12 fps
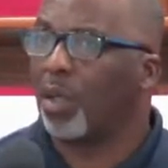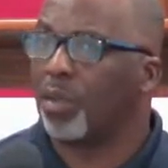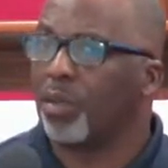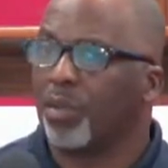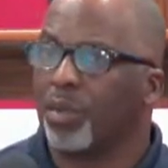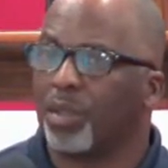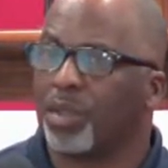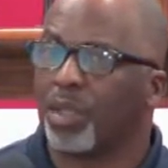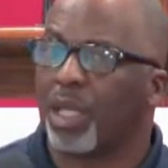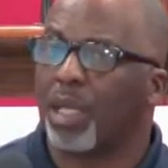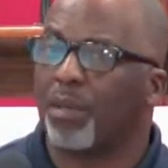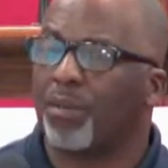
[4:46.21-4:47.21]
do the
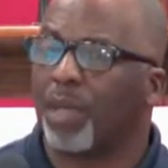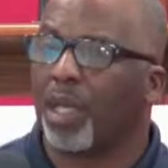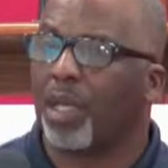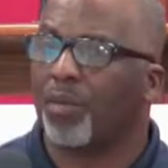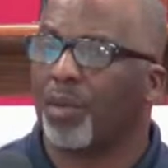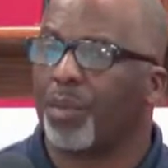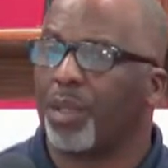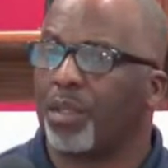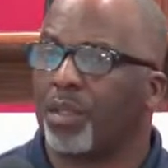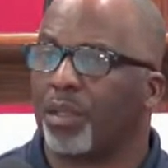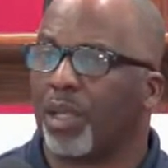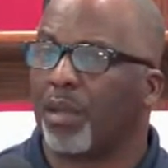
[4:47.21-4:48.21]
same thing, repeat
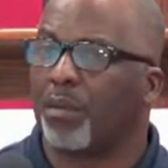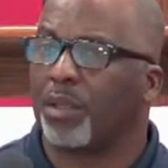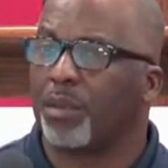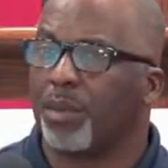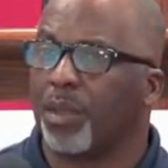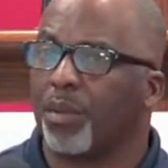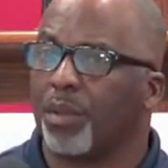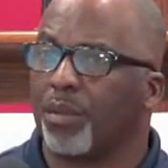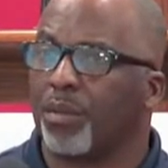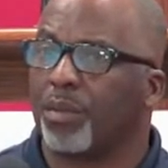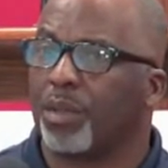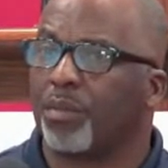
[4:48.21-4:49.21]
the same spirit,
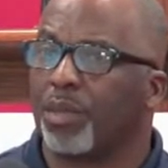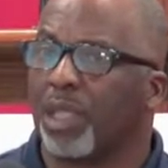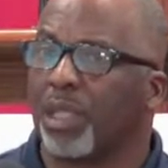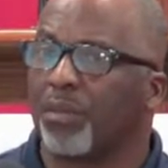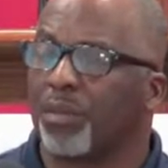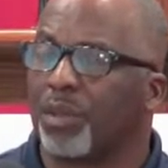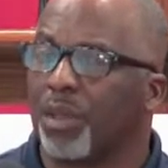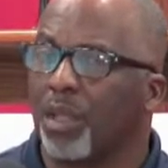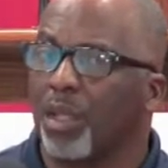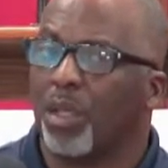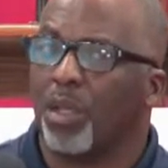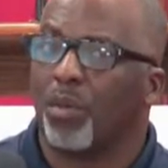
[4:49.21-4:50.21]
and sometimes
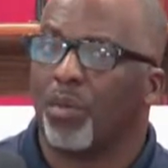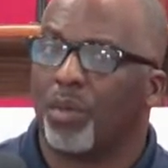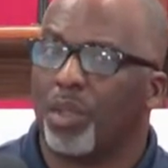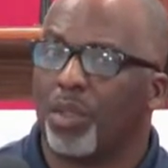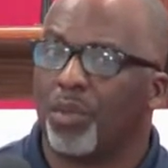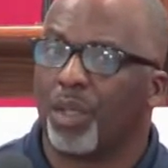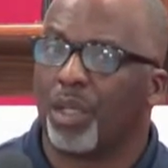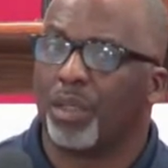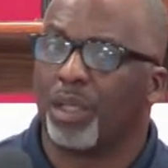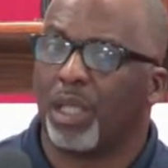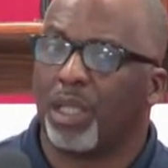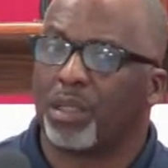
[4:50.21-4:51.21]
when you run
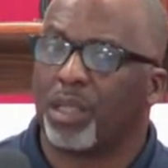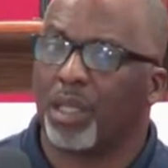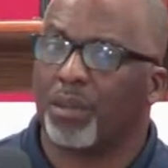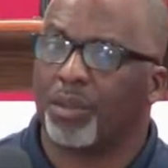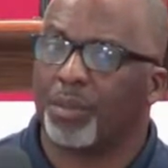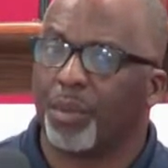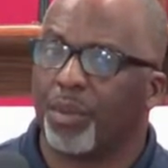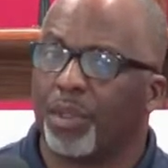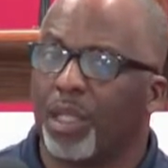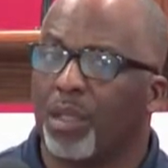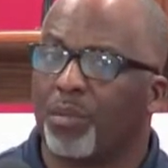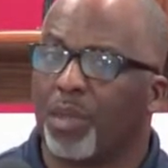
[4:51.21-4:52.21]
into that same spirit,
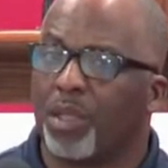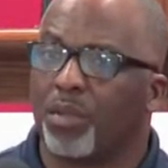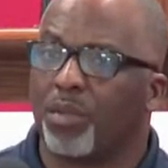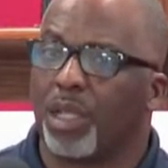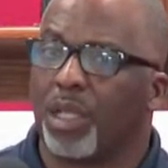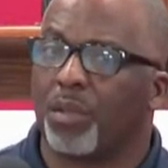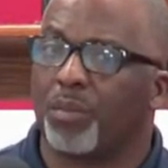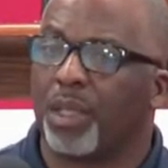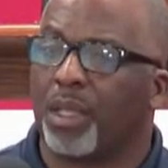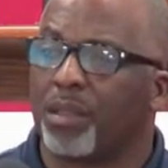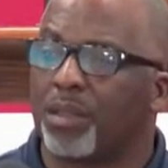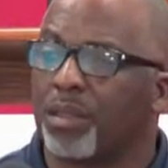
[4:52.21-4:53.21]
that means you hadn't
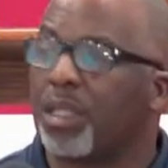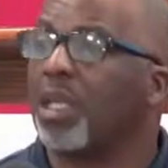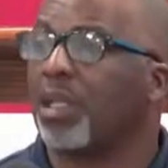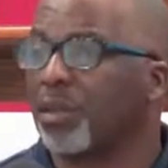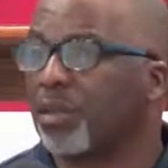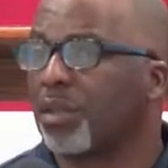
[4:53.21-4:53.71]
passed the test.